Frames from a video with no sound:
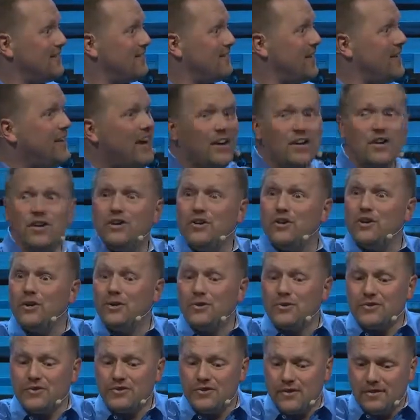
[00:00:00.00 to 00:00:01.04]
Isn't that good
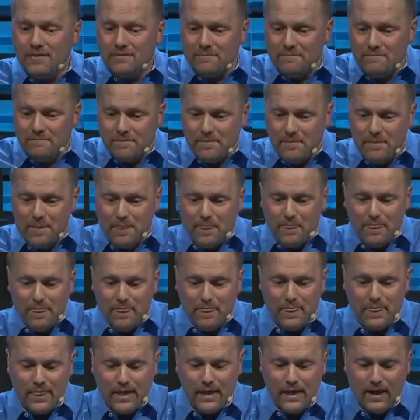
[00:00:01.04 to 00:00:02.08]
news?
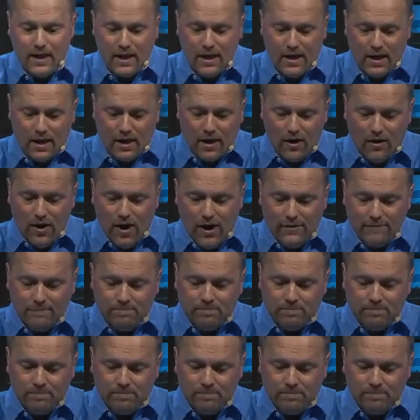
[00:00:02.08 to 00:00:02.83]
All right?